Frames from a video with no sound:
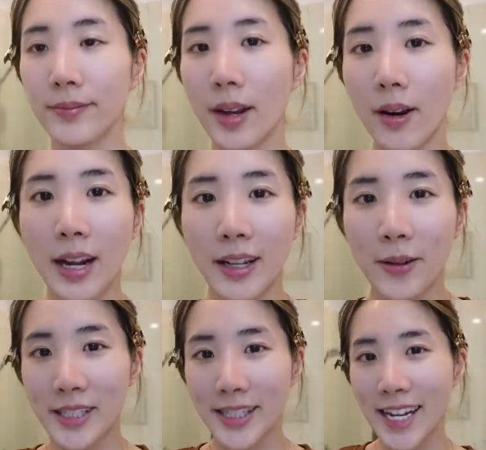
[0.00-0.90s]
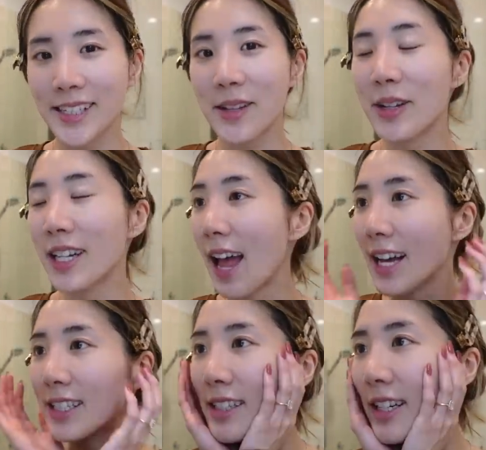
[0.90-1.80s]
All right, that was nice and
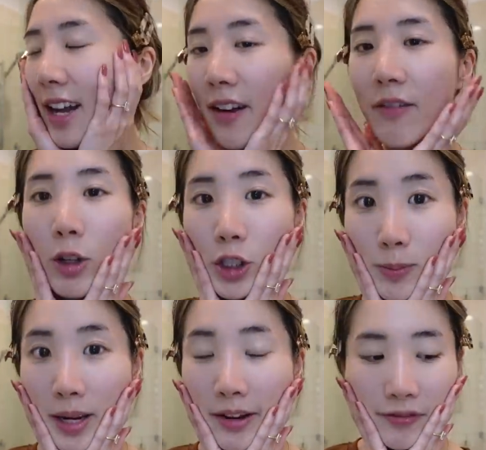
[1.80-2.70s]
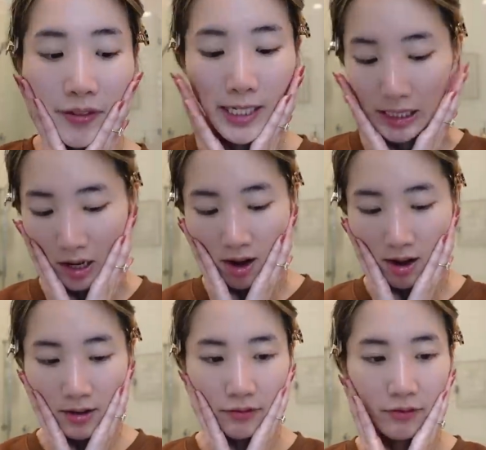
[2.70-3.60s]
relaxing. I've washed my face
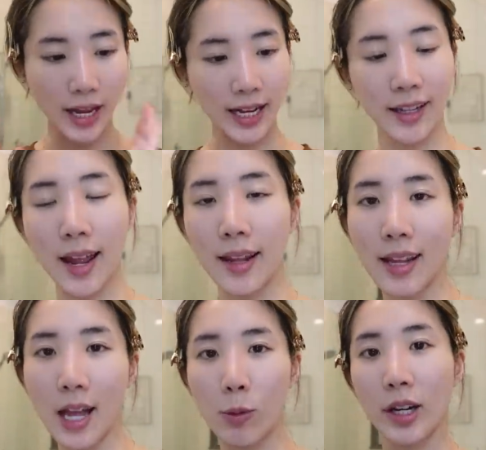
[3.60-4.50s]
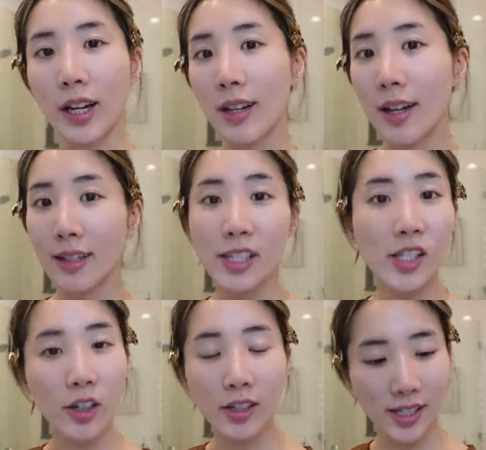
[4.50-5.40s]
off, and then now we're gonna
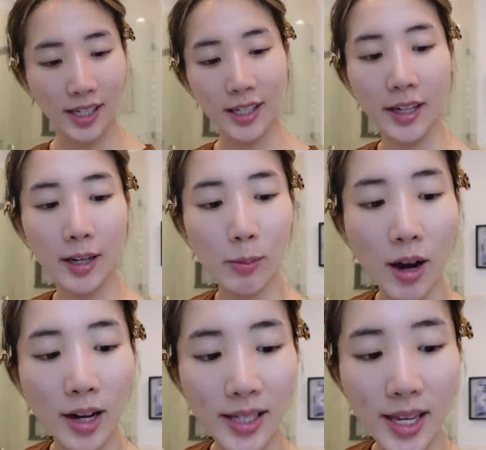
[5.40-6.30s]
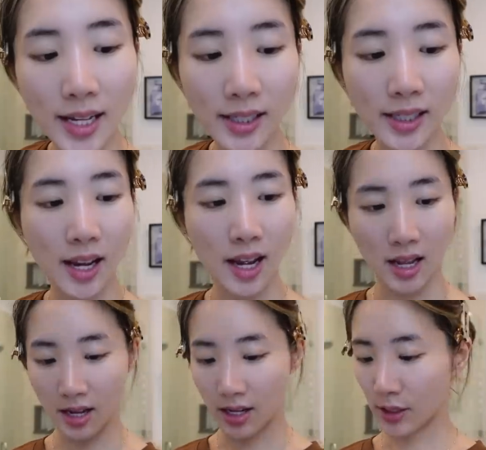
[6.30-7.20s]
start the skincare process.
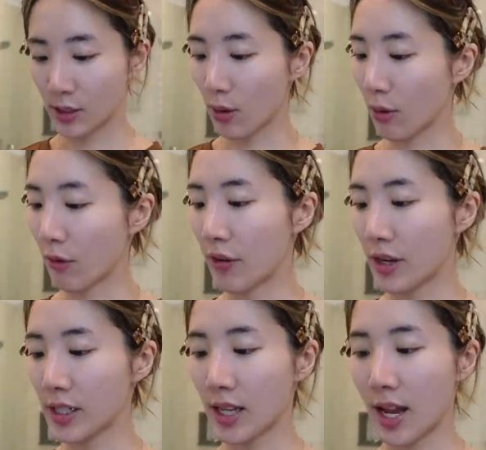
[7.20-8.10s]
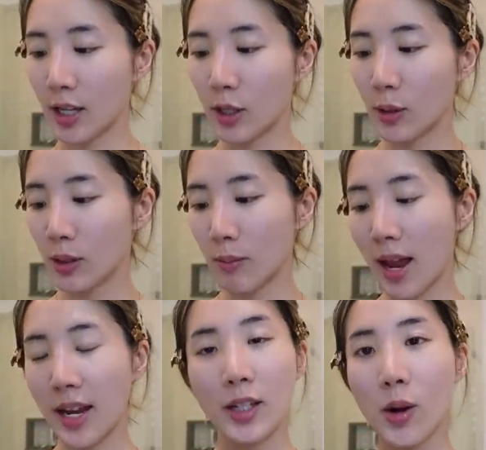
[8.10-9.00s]
So first I use
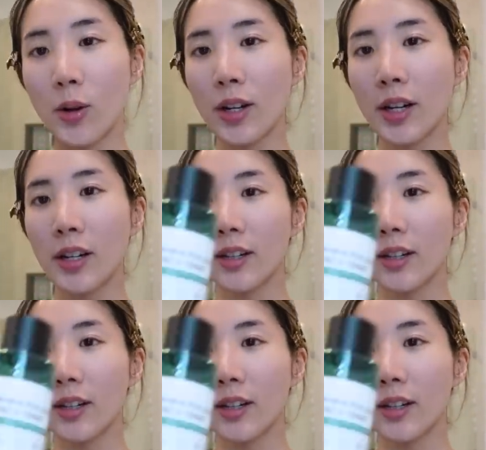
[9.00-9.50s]
my toner.